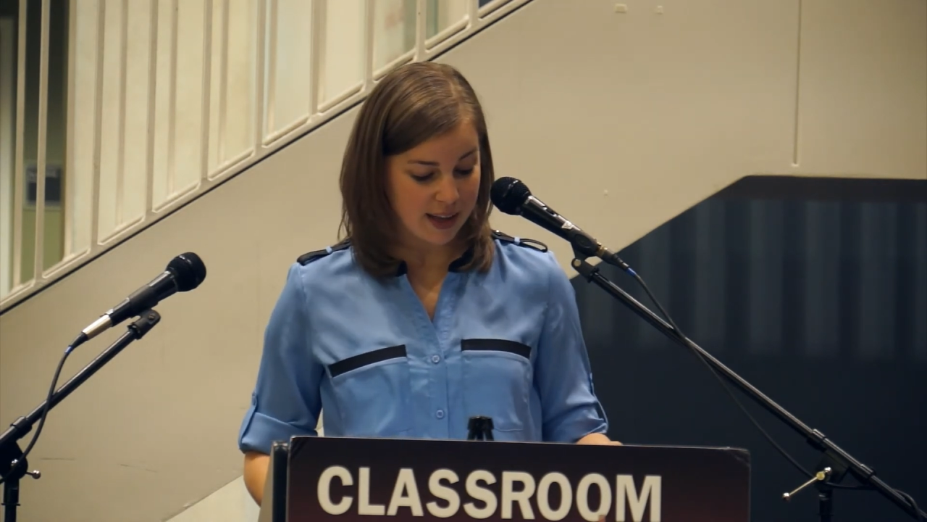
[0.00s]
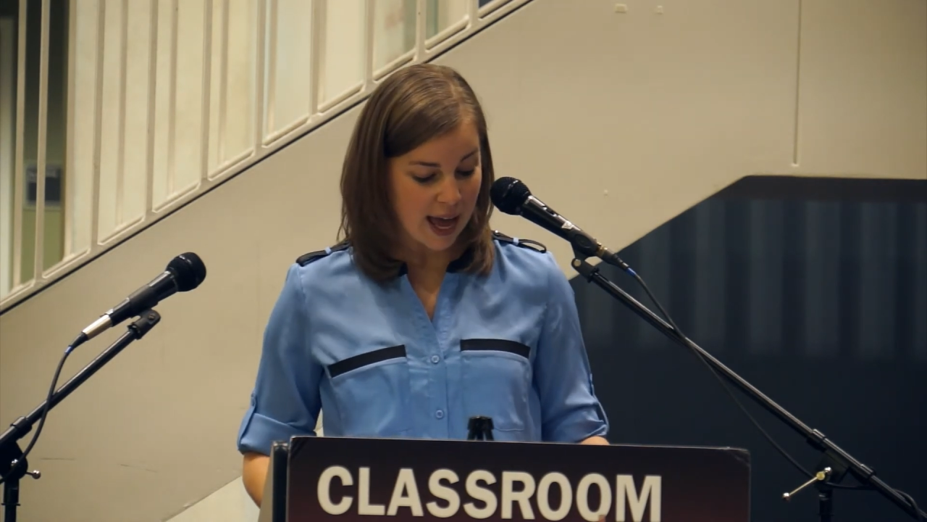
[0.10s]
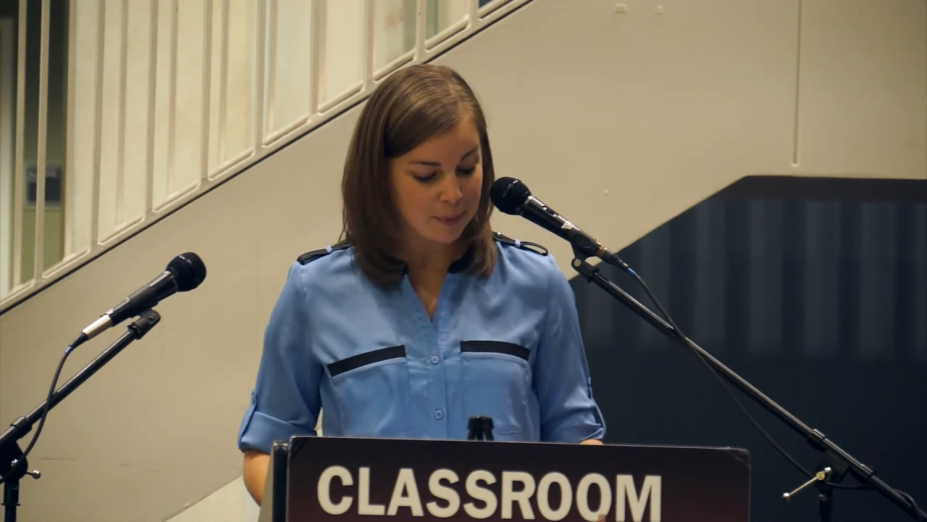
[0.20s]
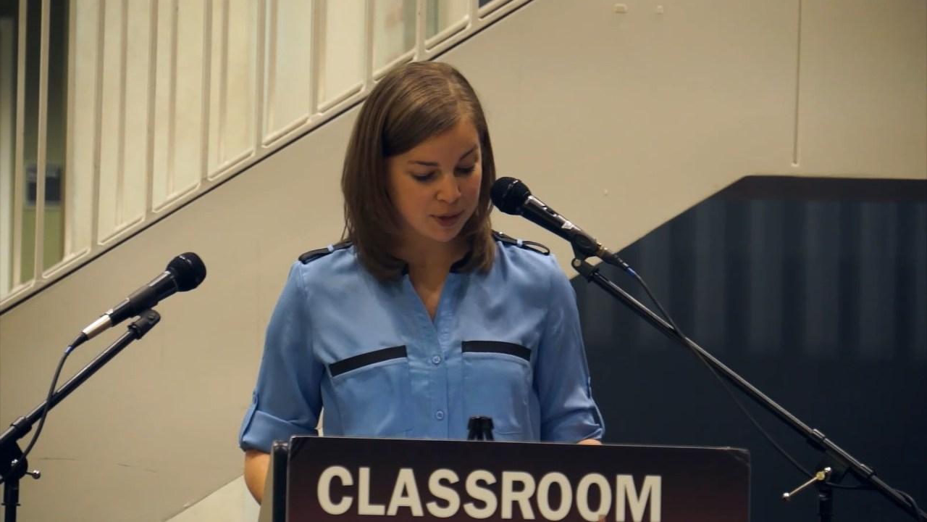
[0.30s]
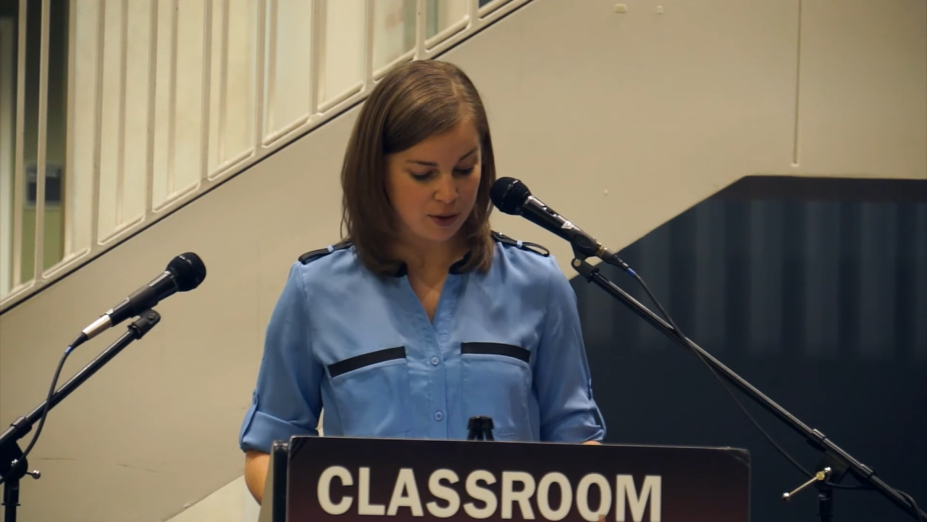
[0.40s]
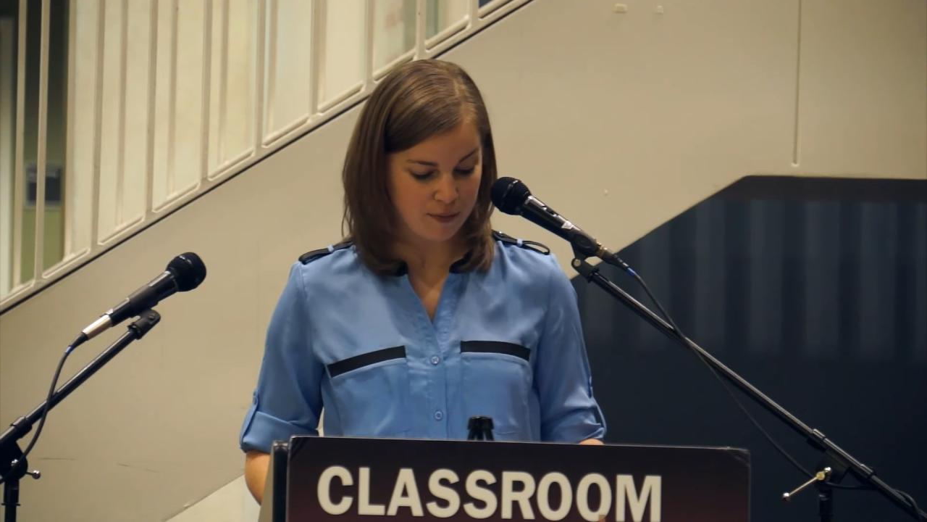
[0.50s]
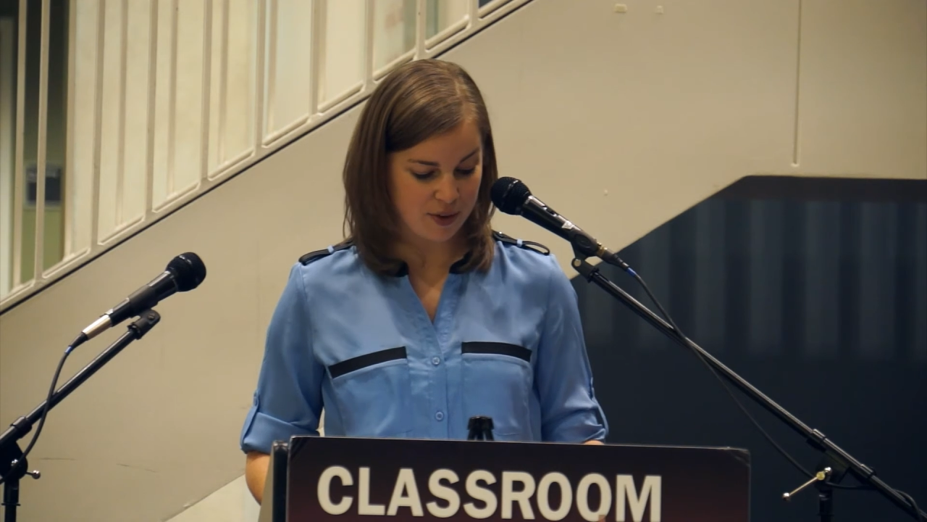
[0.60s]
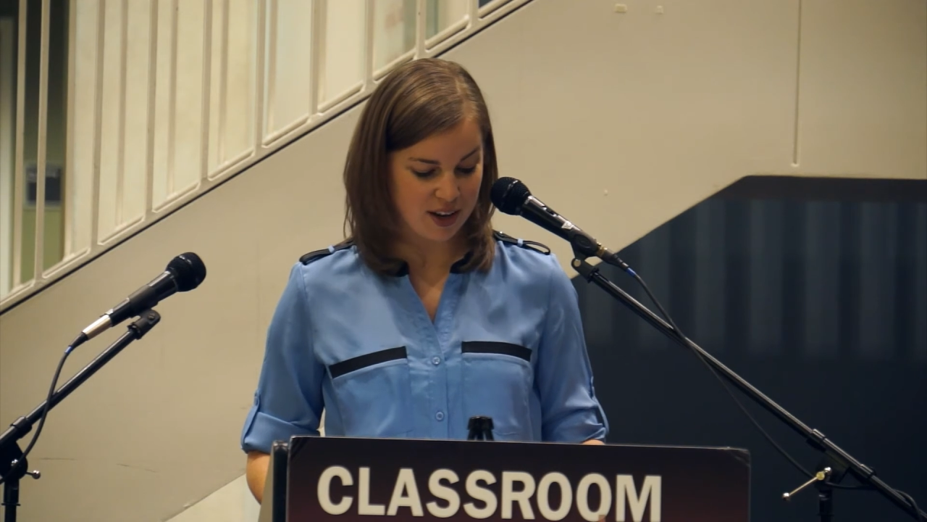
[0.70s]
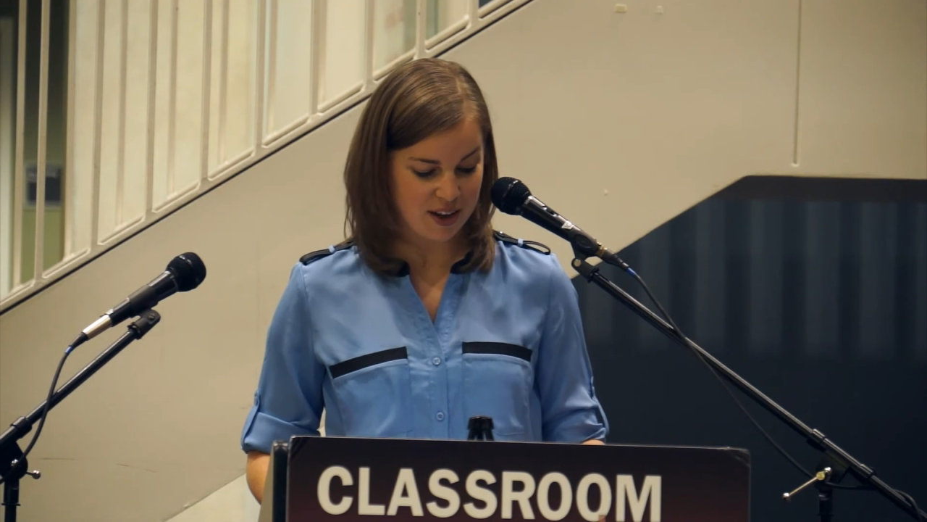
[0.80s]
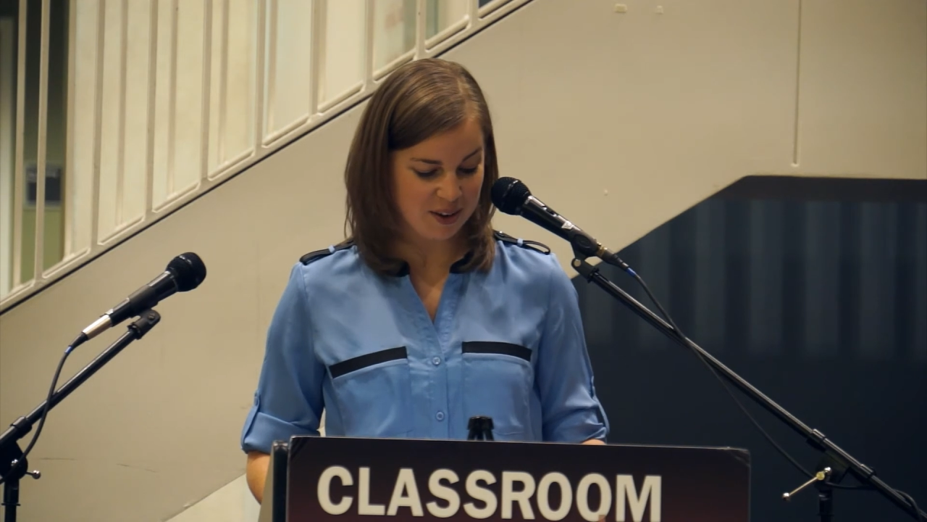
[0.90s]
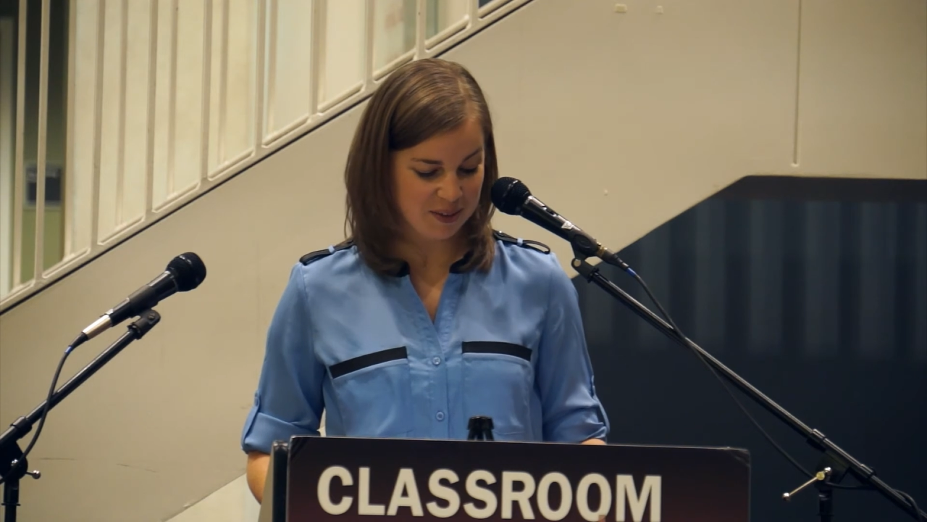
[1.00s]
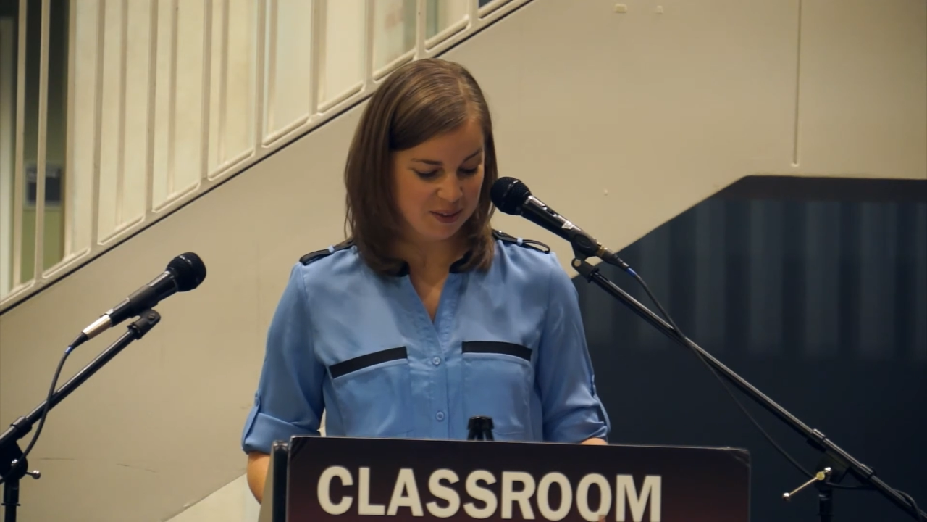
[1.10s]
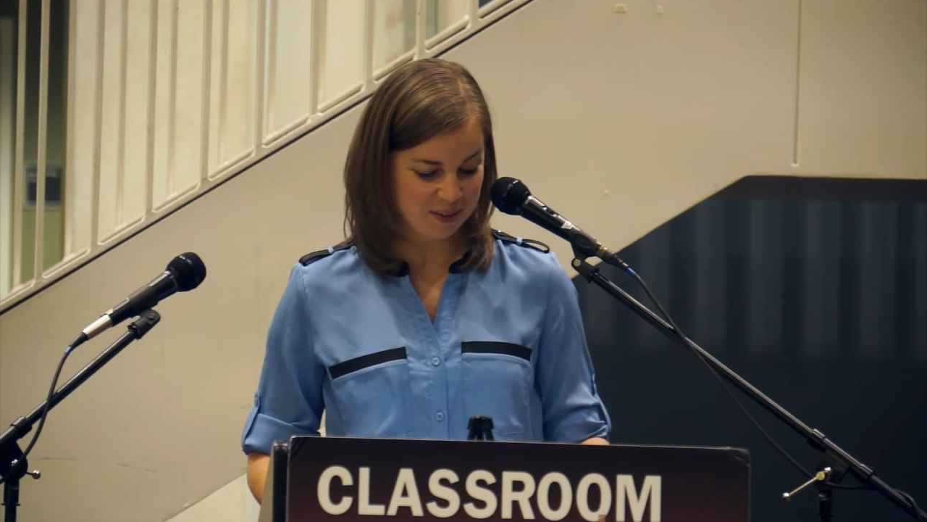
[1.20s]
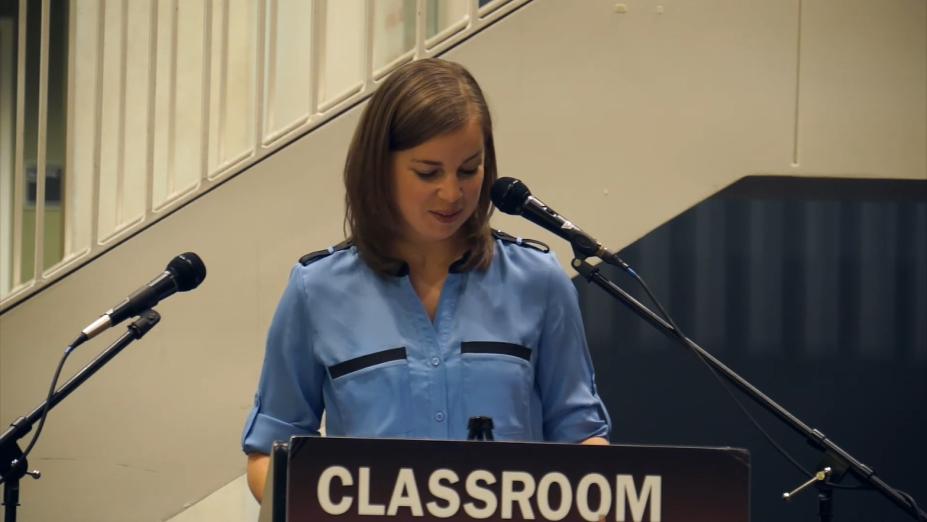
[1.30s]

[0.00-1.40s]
capstone video,